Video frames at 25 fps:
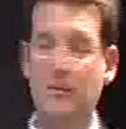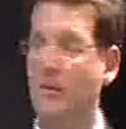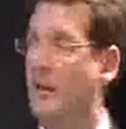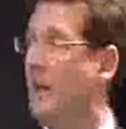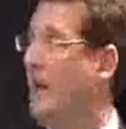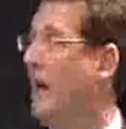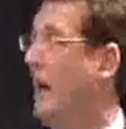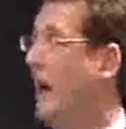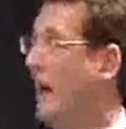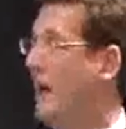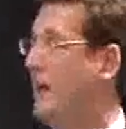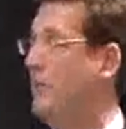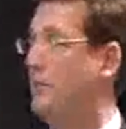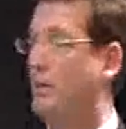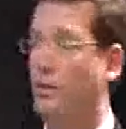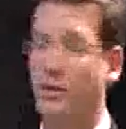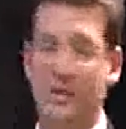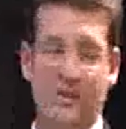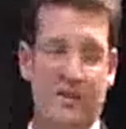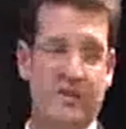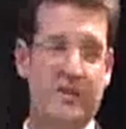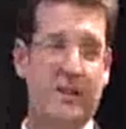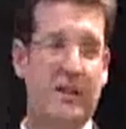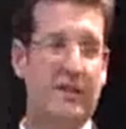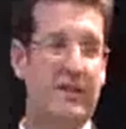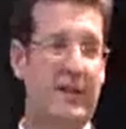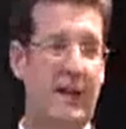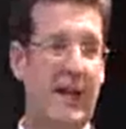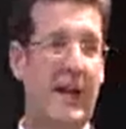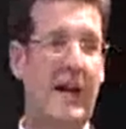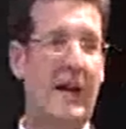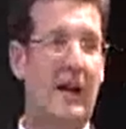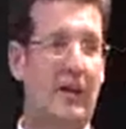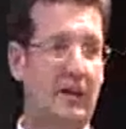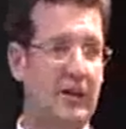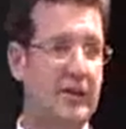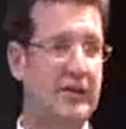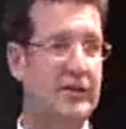was taking me
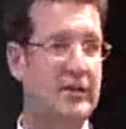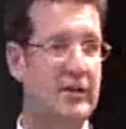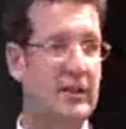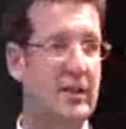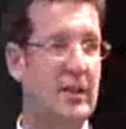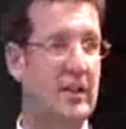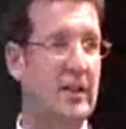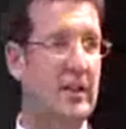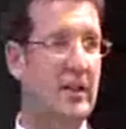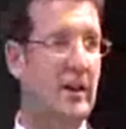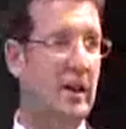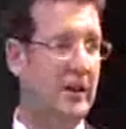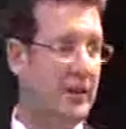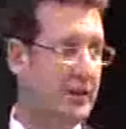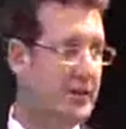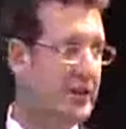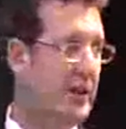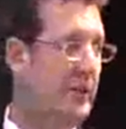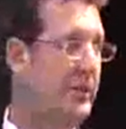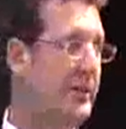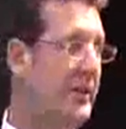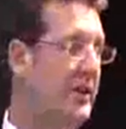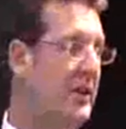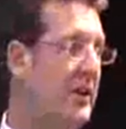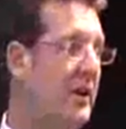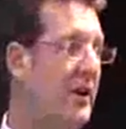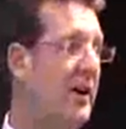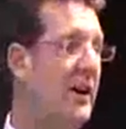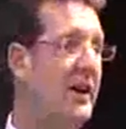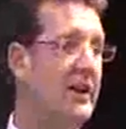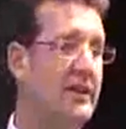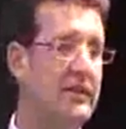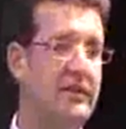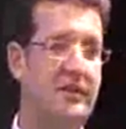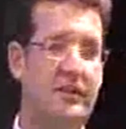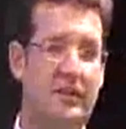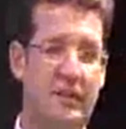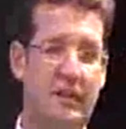8.7 hours. On a
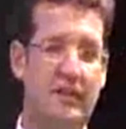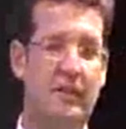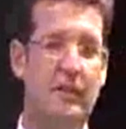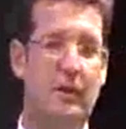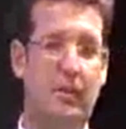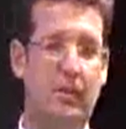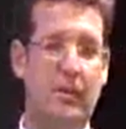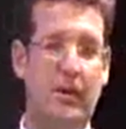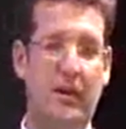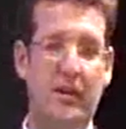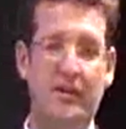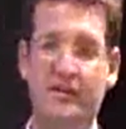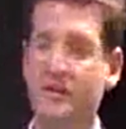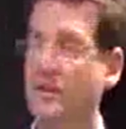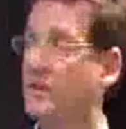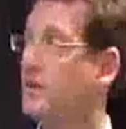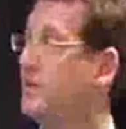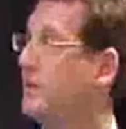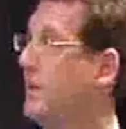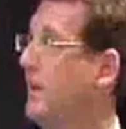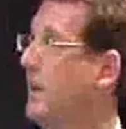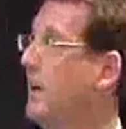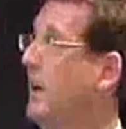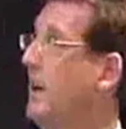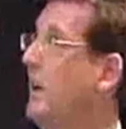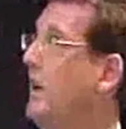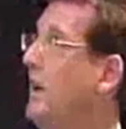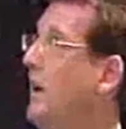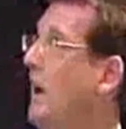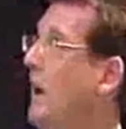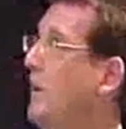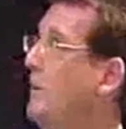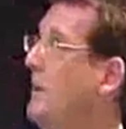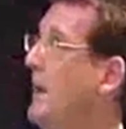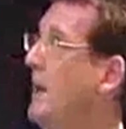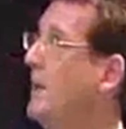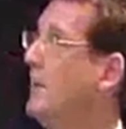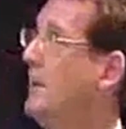top-of-the-line serial
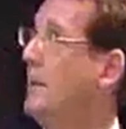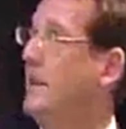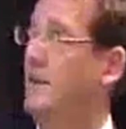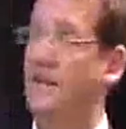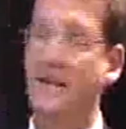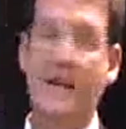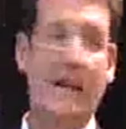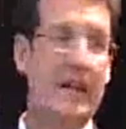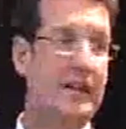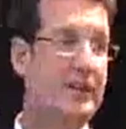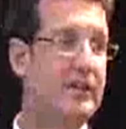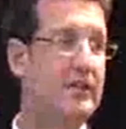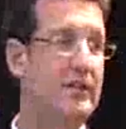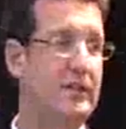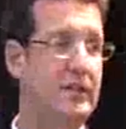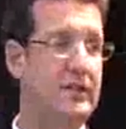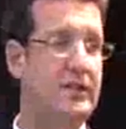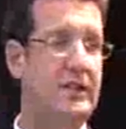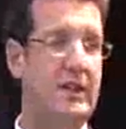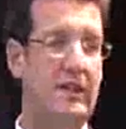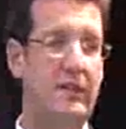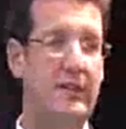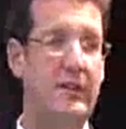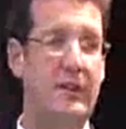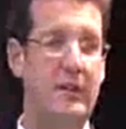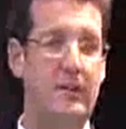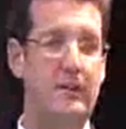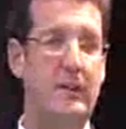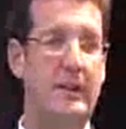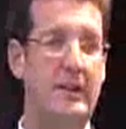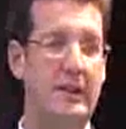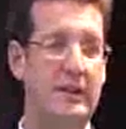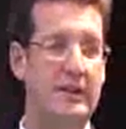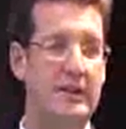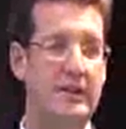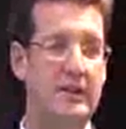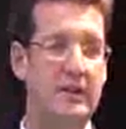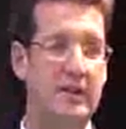processor, I'm now getting the answer in
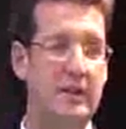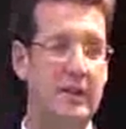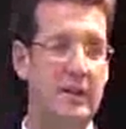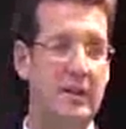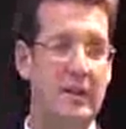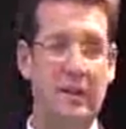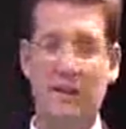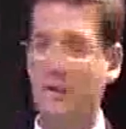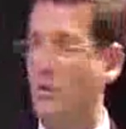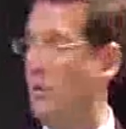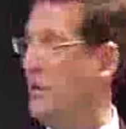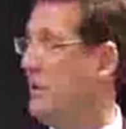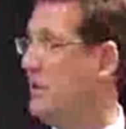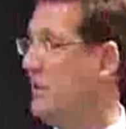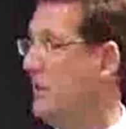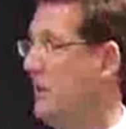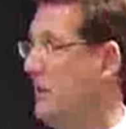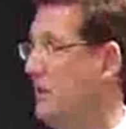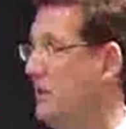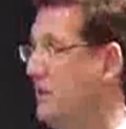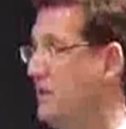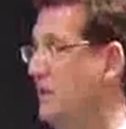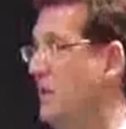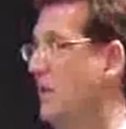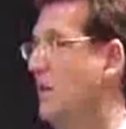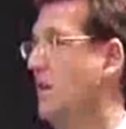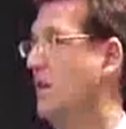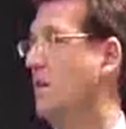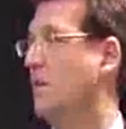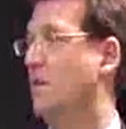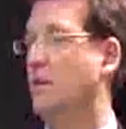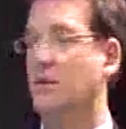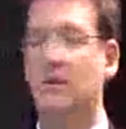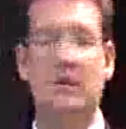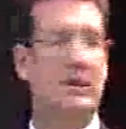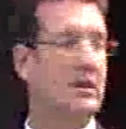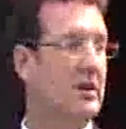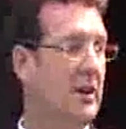17 minutes, which
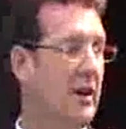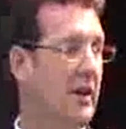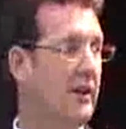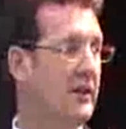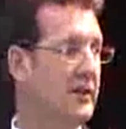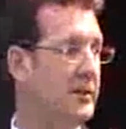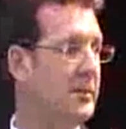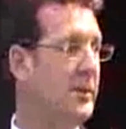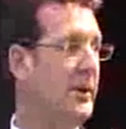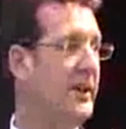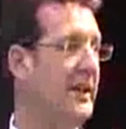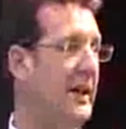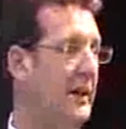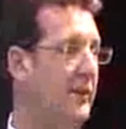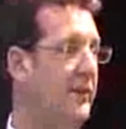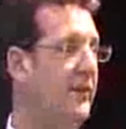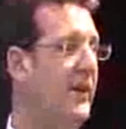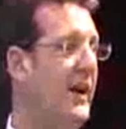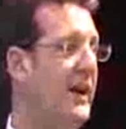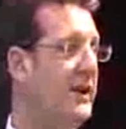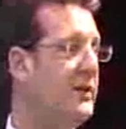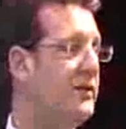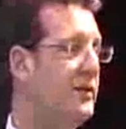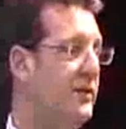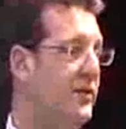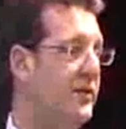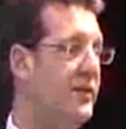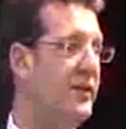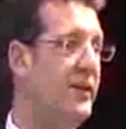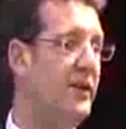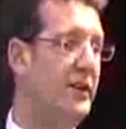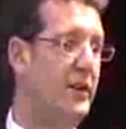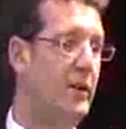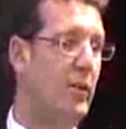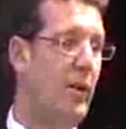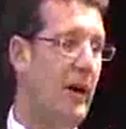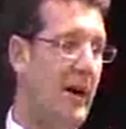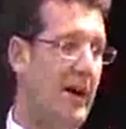is a speed-up
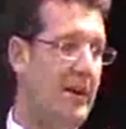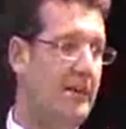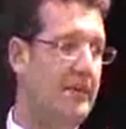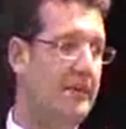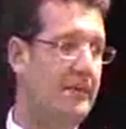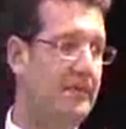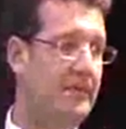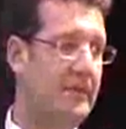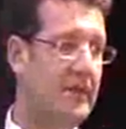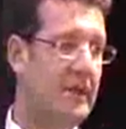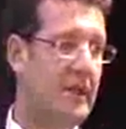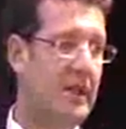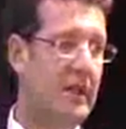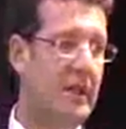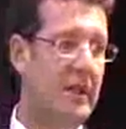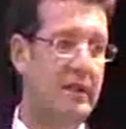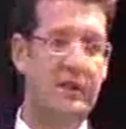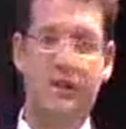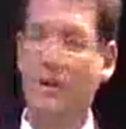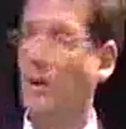factor of 31.